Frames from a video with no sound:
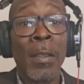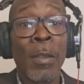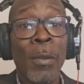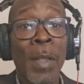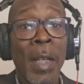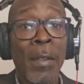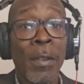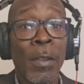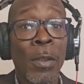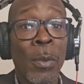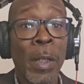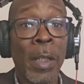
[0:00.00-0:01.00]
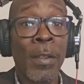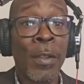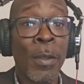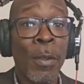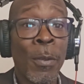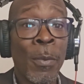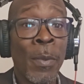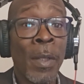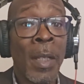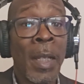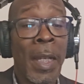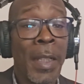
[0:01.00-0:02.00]
2022
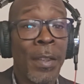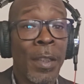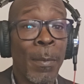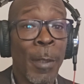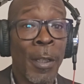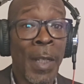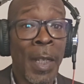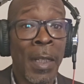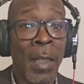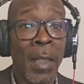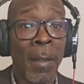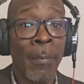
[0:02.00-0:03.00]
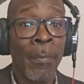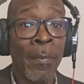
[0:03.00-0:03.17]
at gmail.com.